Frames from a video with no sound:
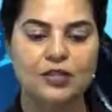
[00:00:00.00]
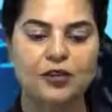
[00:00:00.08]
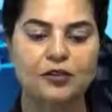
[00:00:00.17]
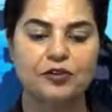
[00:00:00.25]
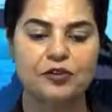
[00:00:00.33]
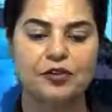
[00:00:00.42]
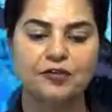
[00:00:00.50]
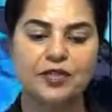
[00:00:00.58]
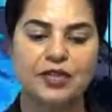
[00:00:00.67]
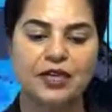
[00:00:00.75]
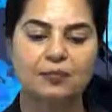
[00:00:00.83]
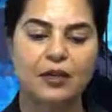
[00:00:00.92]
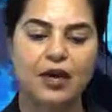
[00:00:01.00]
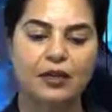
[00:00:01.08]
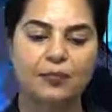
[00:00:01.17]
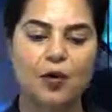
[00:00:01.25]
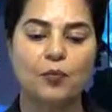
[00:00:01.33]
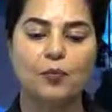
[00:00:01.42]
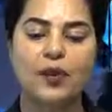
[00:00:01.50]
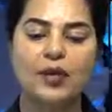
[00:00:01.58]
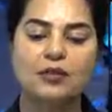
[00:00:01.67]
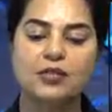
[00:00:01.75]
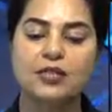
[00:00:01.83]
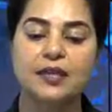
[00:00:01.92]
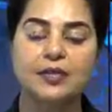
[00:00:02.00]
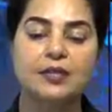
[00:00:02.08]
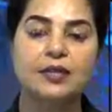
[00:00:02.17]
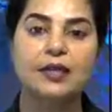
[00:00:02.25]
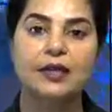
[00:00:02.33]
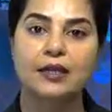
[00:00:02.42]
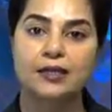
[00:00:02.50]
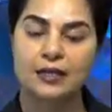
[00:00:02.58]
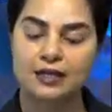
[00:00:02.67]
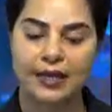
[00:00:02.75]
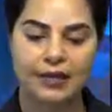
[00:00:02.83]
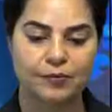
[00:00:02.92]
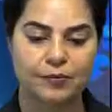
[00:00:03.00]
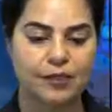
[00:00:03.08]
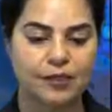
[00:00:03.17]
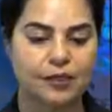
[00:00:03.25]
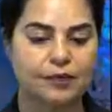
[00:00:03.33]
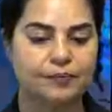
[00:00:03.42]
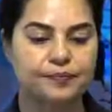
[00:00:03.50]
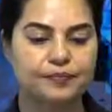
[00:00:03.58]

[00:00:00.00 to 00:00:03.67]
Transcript: Secretary of State Mike Pompeo said in a statement.